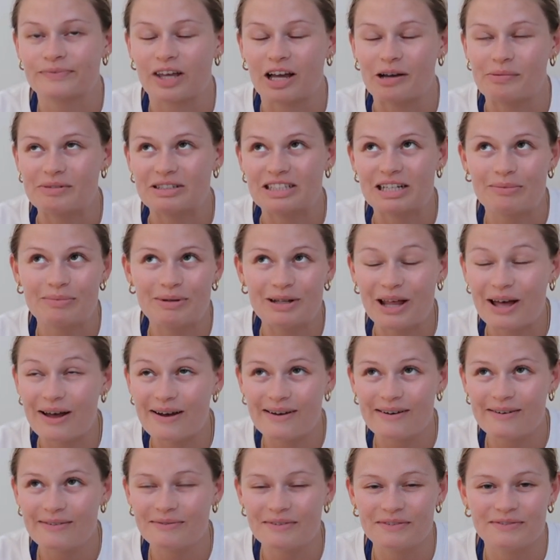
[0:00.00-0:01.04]
comment down
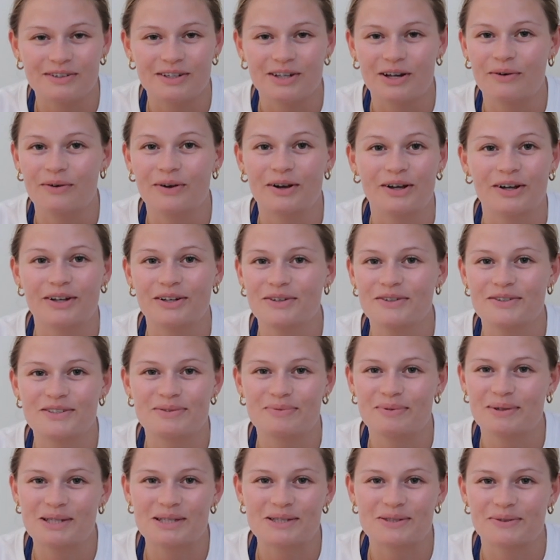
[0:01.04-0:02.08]
below if you know a good
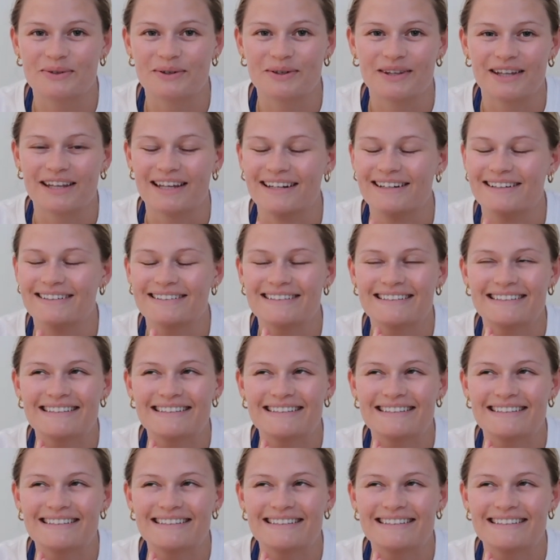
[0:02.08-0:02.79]
used bookstore that